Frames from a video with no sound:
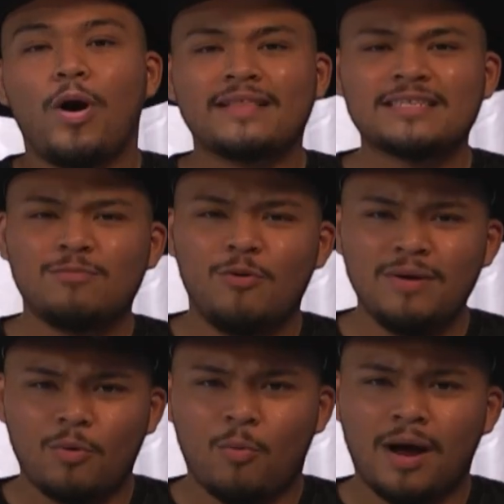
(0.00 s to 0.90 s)
At this
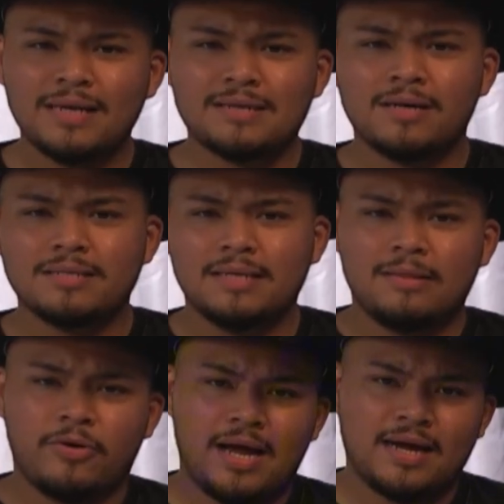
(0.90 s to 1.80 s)
moment, Juan is honestly
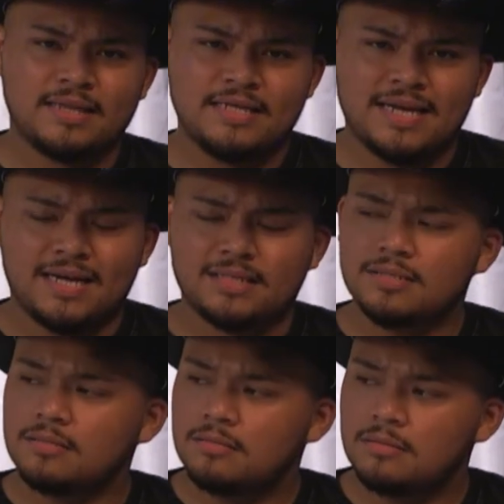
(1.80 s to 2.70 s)
learning how to detach.